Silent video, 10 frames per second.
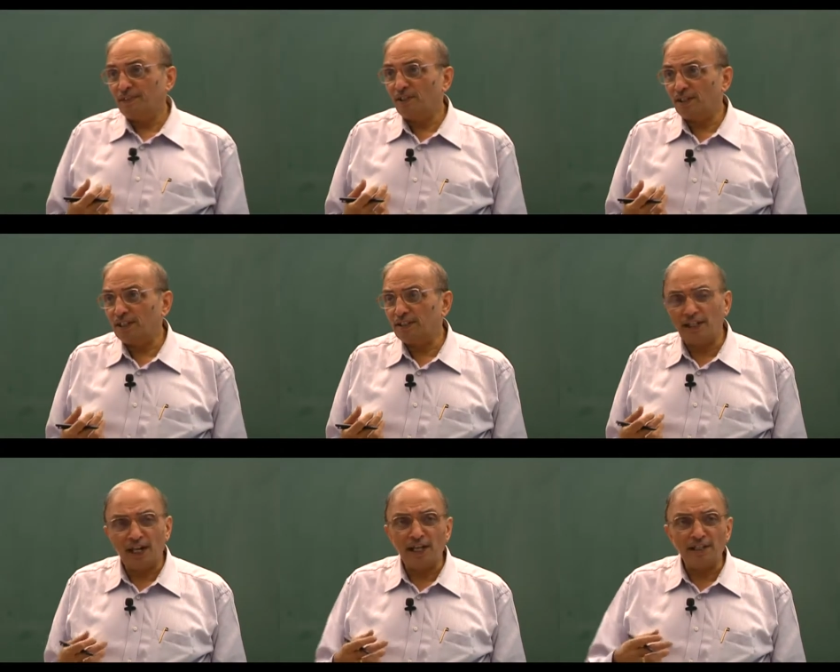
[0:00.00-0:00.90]
Okay,
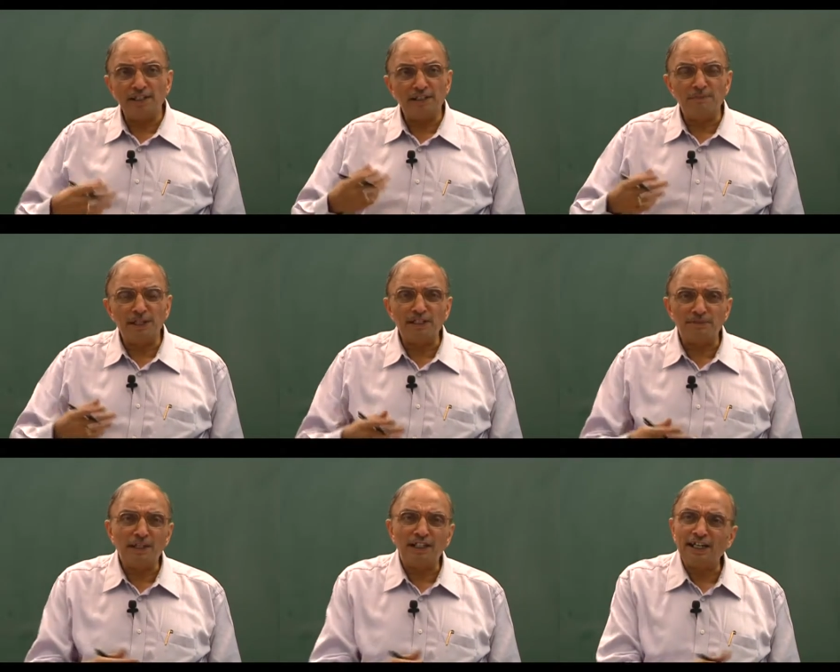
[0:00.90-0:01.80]
there are disciplines,
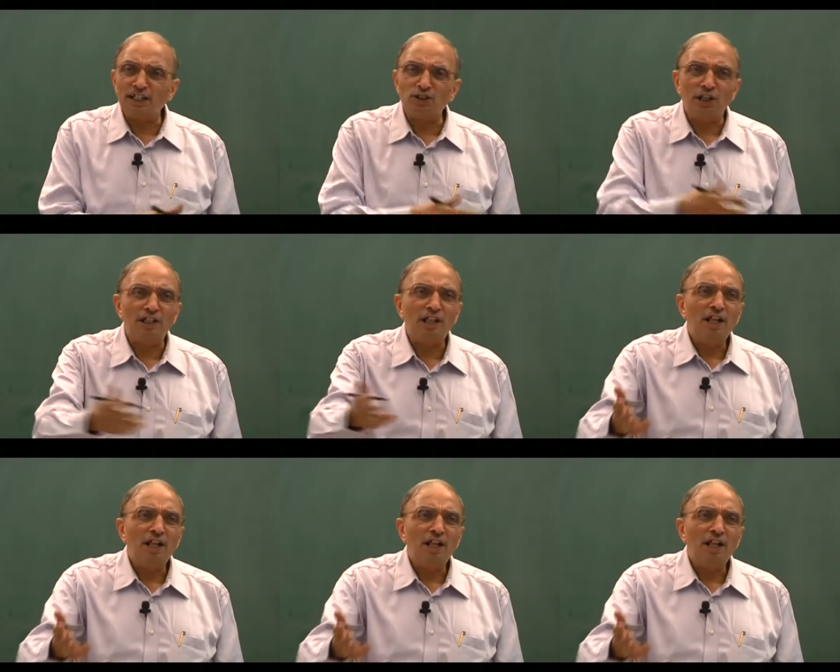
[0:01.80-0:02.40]
but that is not